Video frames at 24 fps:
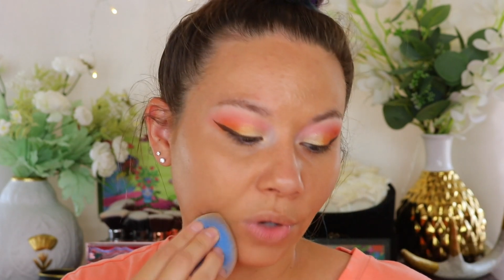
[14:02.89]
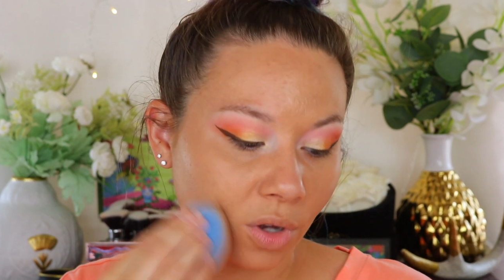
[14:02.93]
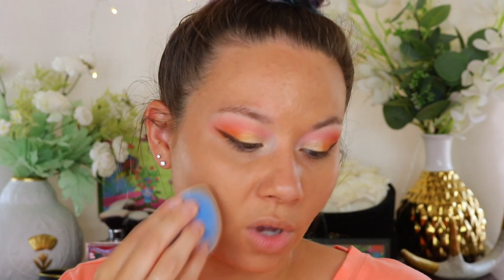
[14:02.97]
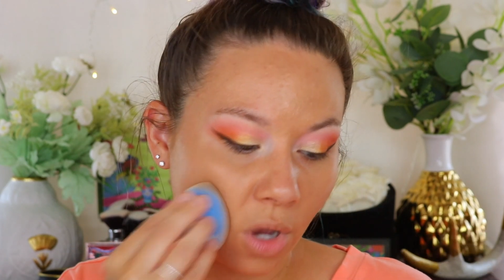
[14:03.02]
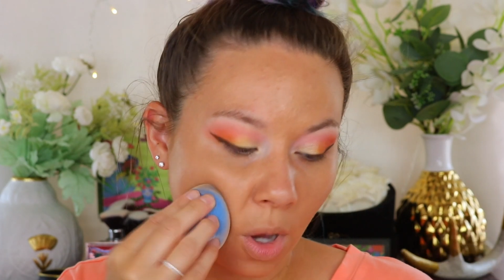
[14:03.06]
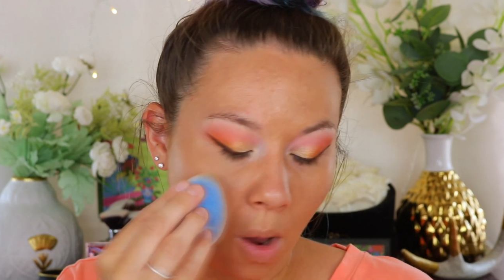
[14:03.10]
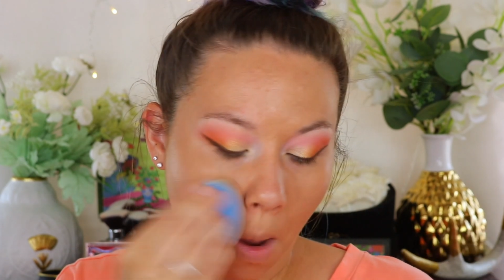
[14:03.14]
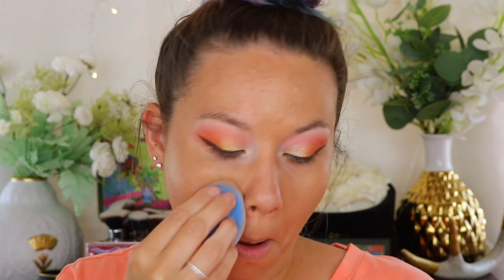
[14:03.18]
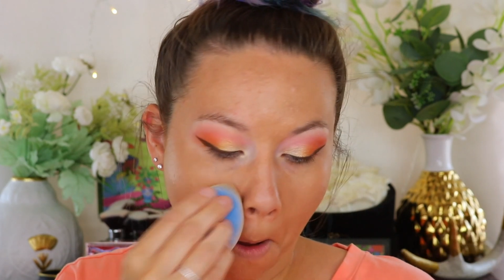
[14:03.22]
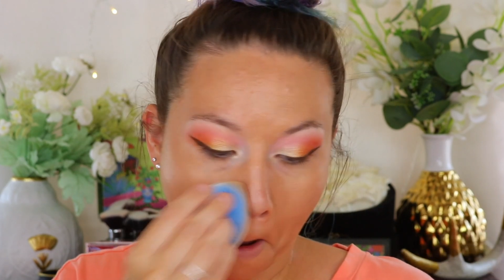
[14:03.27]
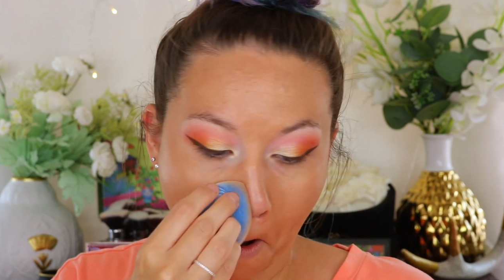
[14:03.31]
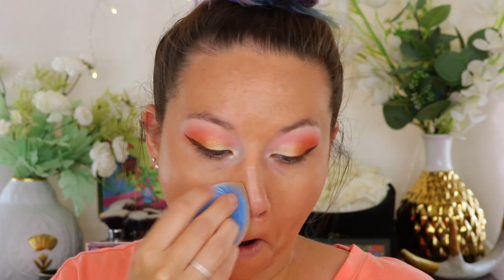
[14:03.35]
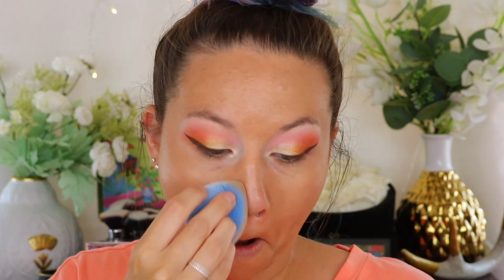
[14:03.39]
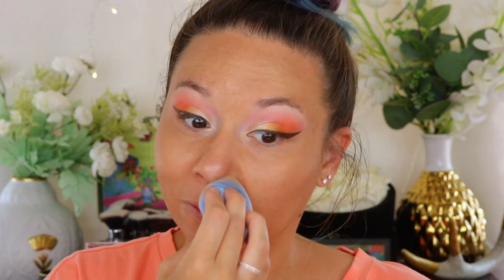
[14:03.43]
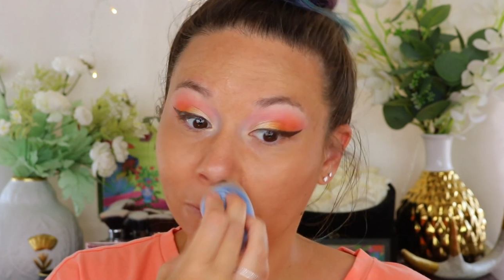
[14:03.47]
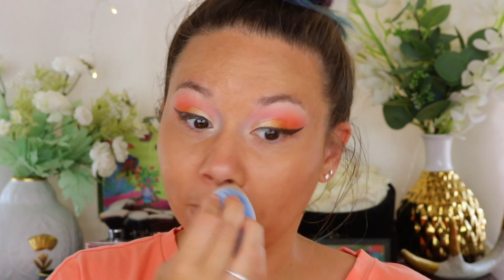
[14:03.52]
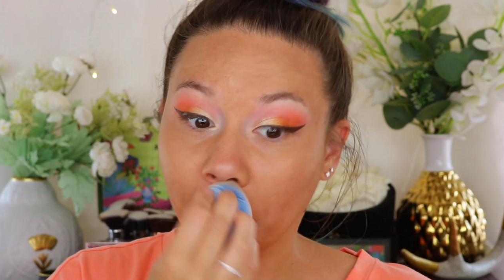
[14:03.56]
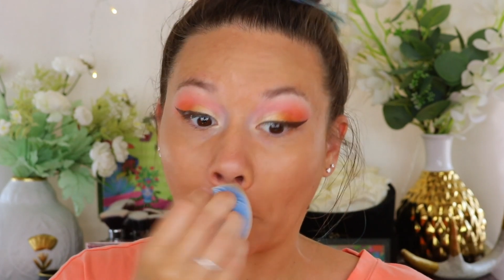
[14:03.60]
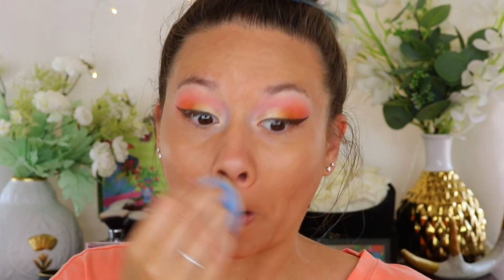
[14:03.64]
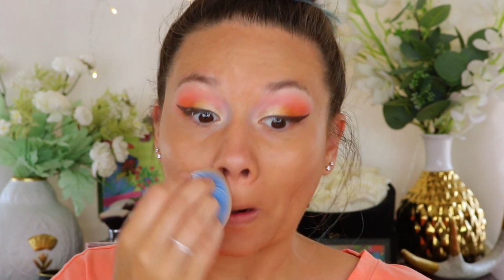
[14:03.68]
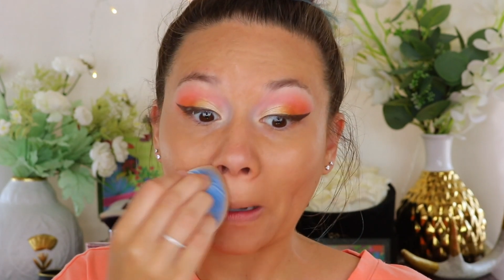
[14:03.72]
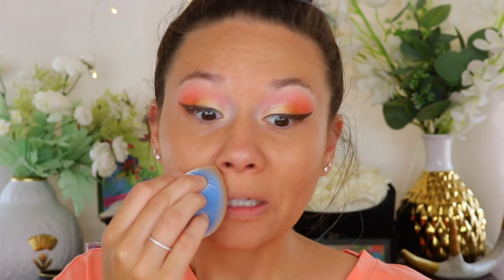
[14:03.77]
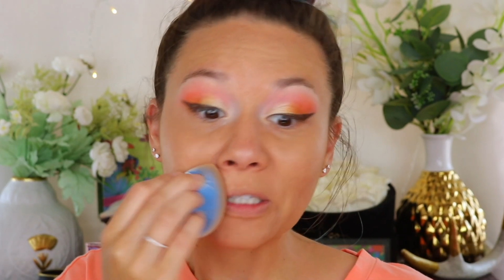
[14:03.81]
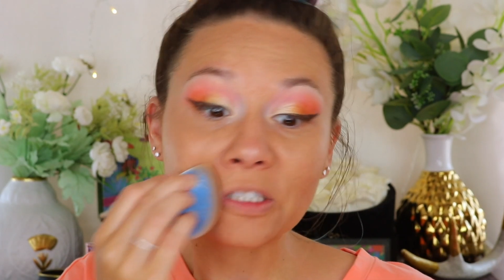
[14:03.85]

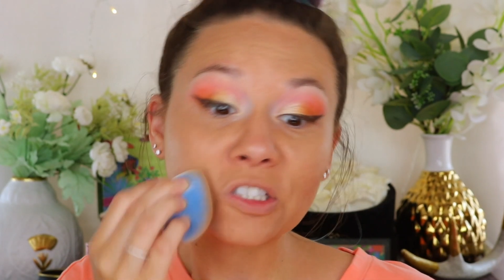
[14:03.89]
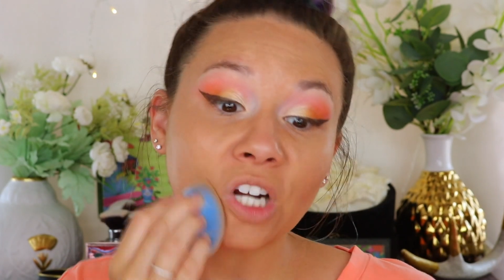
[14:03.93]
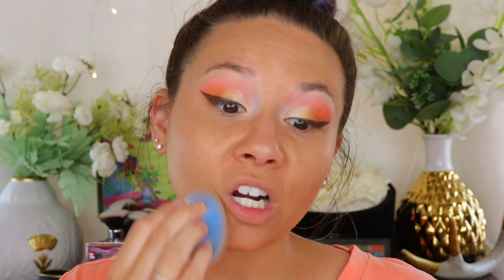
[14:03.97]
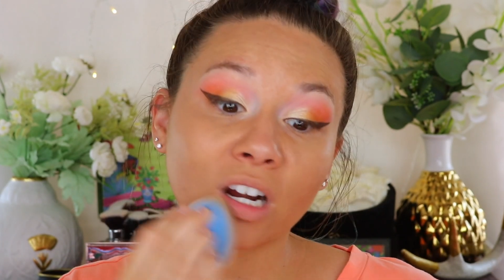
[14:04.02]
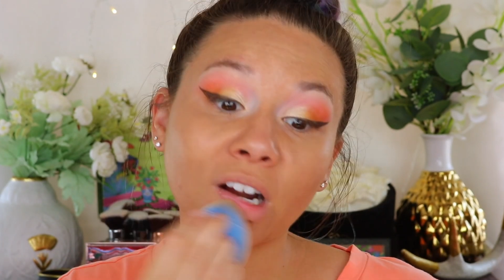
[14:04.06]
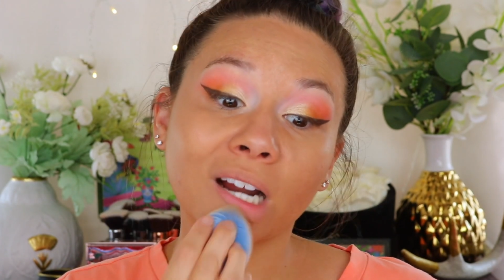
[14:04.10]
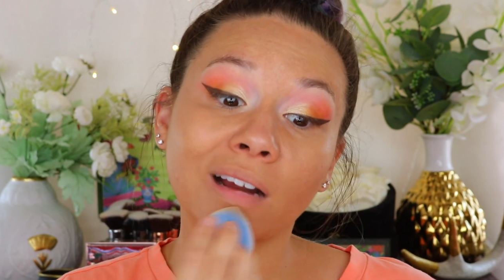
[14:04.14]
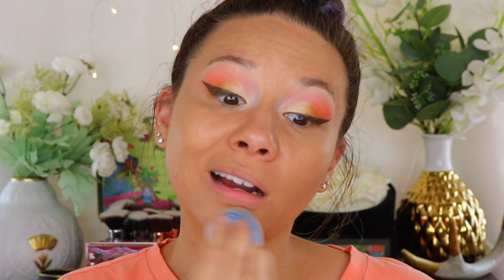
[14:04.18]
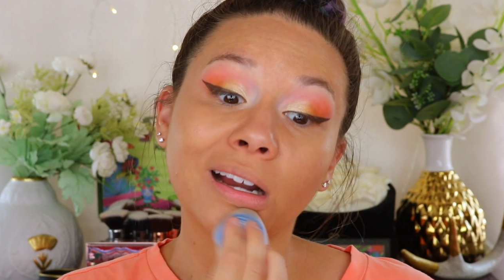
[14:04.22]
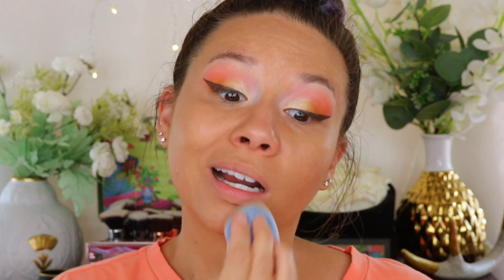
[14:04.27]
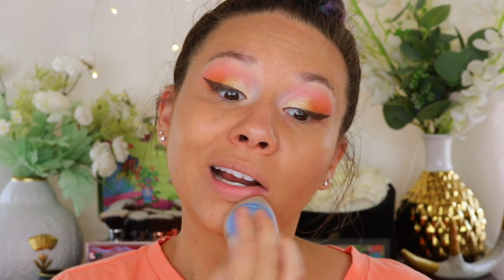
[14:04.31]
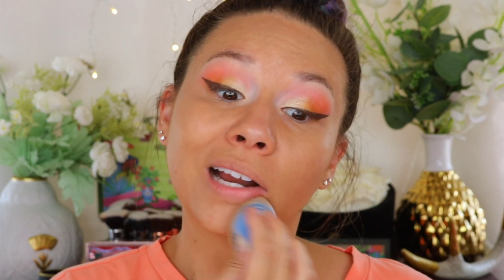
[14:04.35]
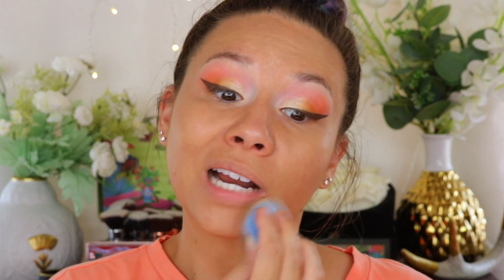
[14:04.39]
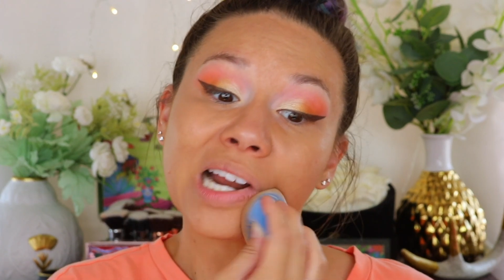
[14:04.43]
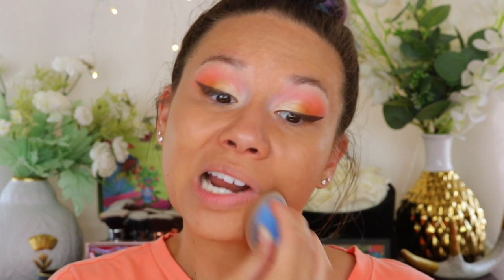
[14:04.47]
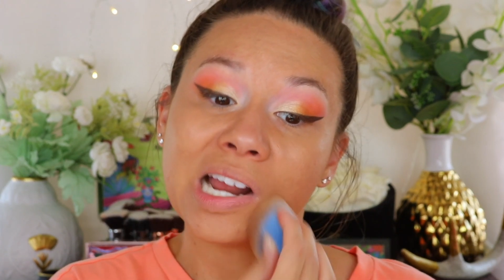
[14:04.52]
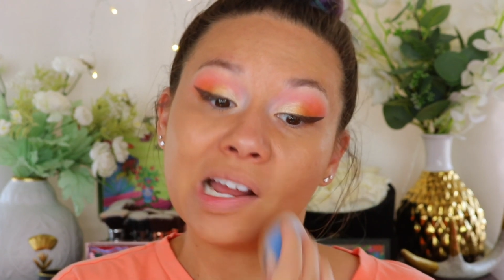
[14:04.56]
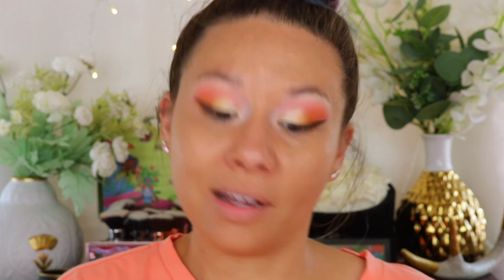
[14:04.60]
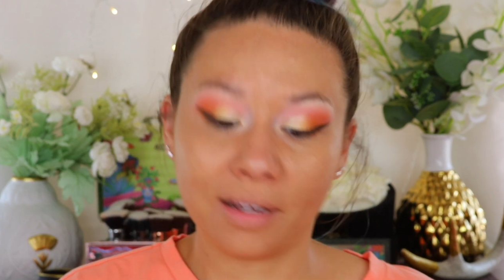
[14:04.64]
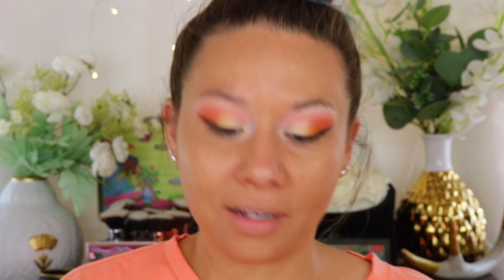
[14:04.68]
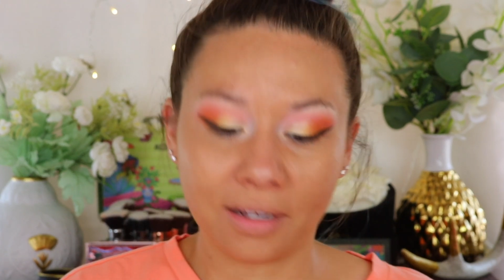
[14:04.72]
for sure.